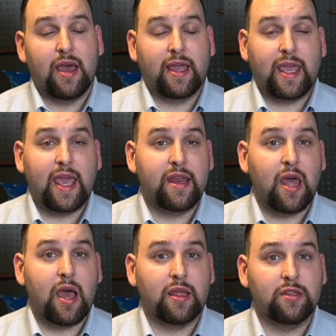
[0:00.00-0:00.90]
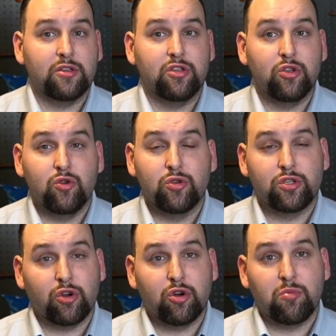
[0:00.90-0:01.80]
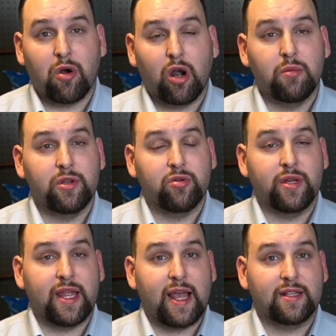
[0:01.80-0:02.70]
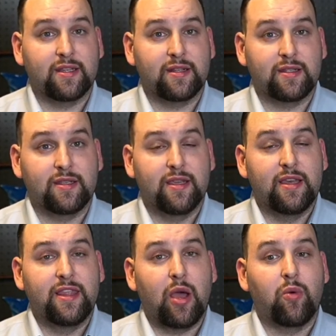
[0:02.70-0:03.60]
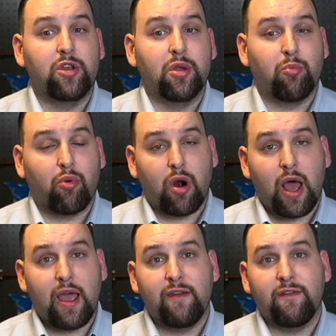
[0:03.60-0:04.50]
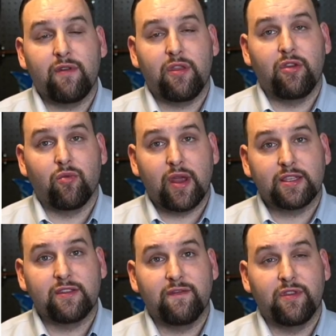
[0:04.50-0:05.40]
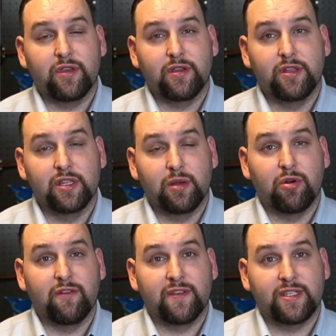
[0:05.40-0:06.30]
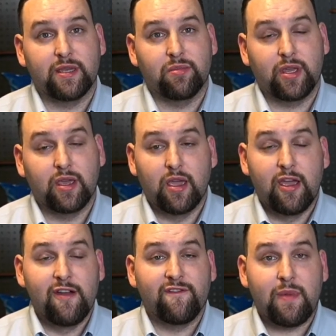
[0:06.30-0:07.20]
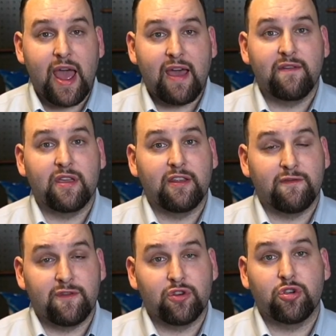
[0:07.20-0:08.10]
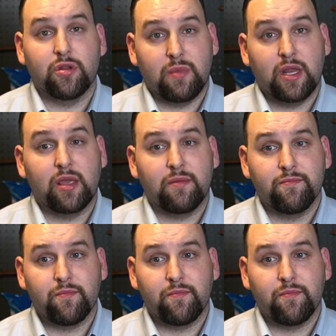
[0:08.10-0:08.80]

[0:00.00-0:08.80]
cannot do certain parliamentary tactics that would deprive the rest of the deliberative assembly from having an efficient meeting.